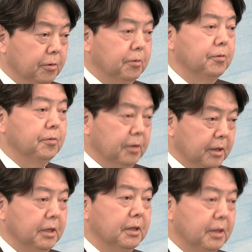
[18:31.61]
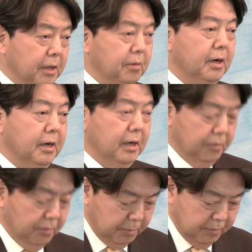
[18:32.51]
is effective, we would
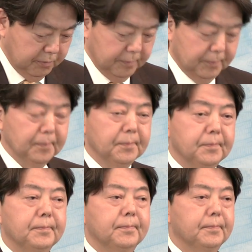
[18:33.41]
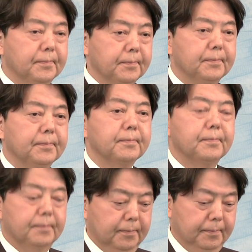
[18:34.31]
like to continue our cooperation.
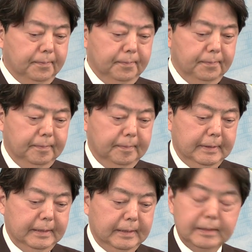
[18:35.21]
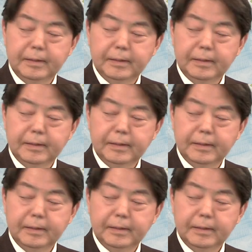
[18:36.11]
Thank you. Any other questions?